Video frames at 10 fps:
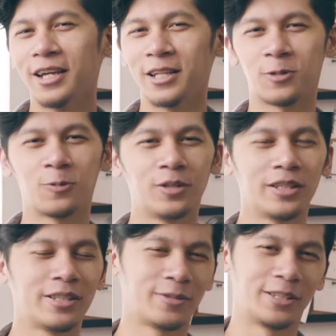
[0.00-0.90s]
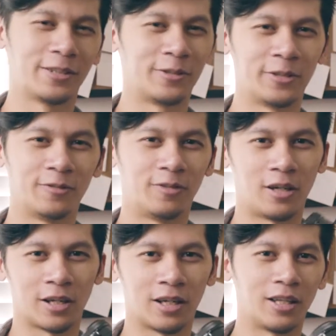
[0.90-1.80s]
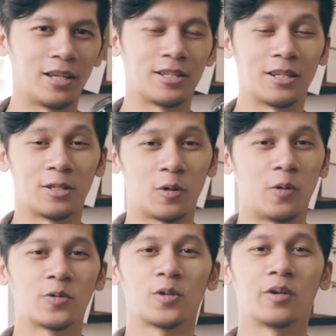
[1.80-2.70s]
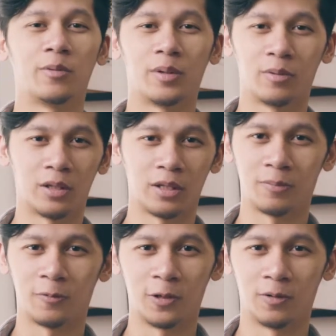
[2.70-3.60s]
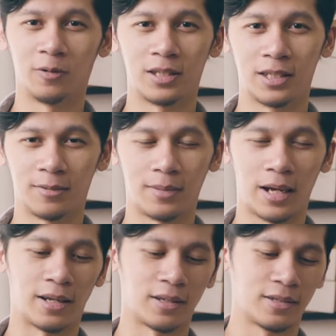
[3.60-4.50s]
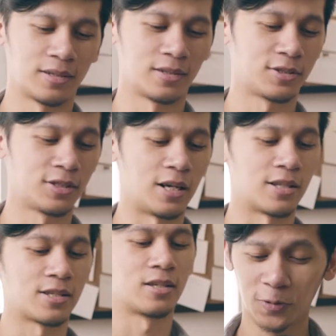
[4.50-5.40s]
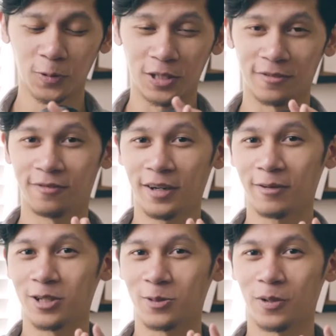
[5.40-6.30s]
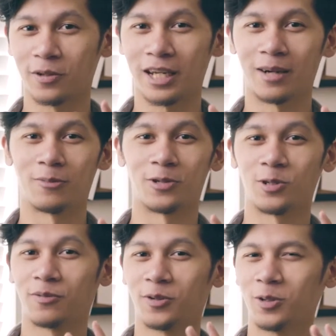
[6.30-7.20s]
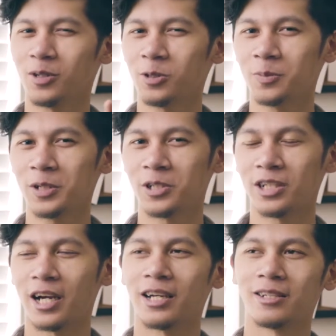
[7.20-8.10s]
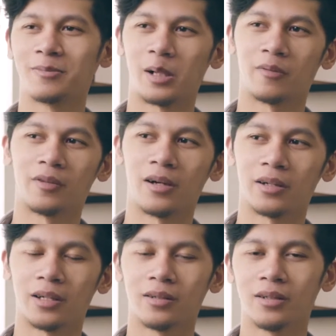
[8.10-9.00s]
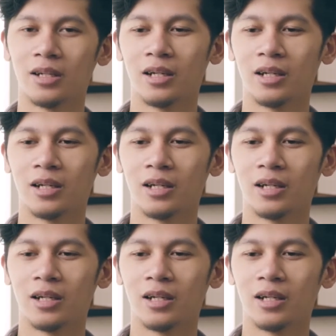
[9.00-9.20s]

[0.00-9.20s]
It's a really good vlogging lens, and it's also going to be really good at cinematic shots. Also, it's a very small camera, so if you're a little bit shy about vlogging,